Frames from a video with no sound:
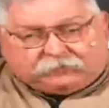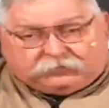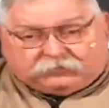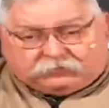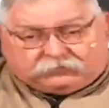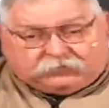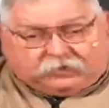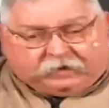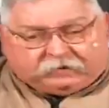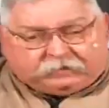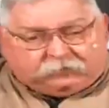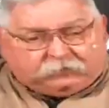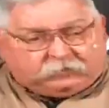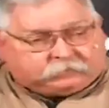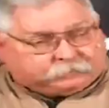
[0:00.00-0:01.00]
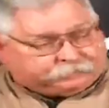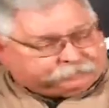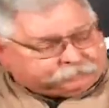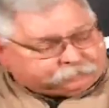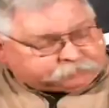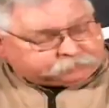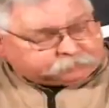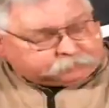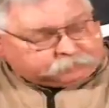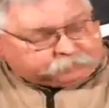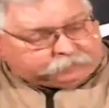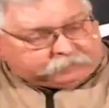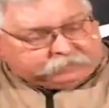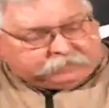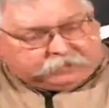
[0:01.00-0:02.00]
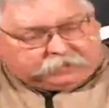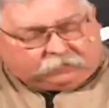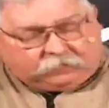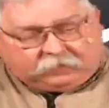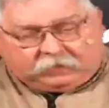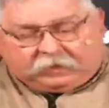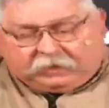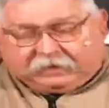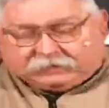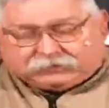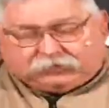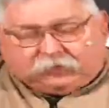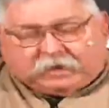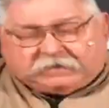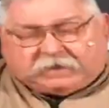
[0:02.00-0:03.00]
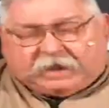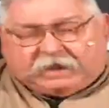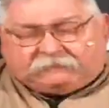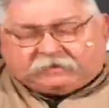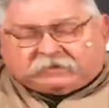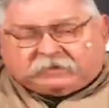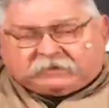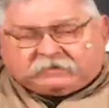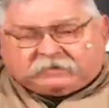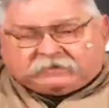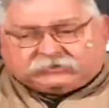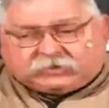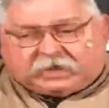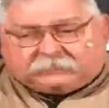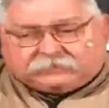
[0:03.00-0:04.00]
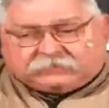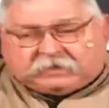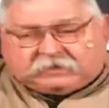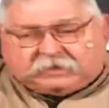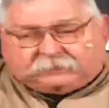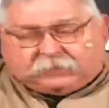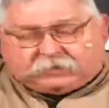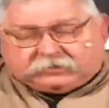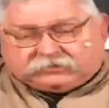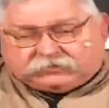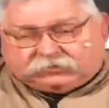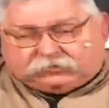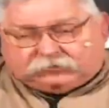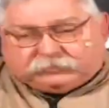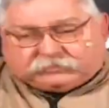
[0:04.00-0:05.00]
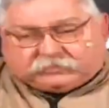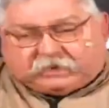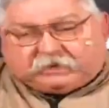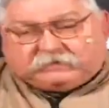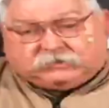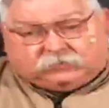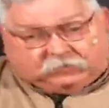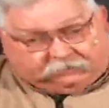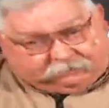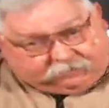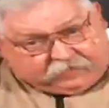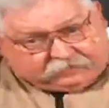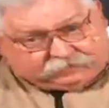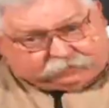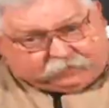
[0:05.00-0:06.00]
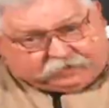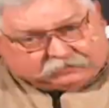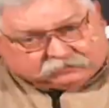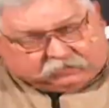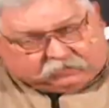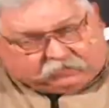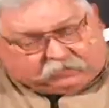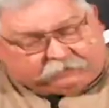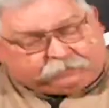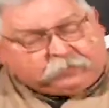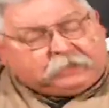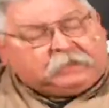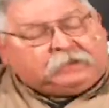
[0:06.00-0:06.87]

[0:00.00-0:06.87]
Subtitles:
when you're trying to work. It's great to have a kid in the shop sitting up on a stool beside you with a face mask on,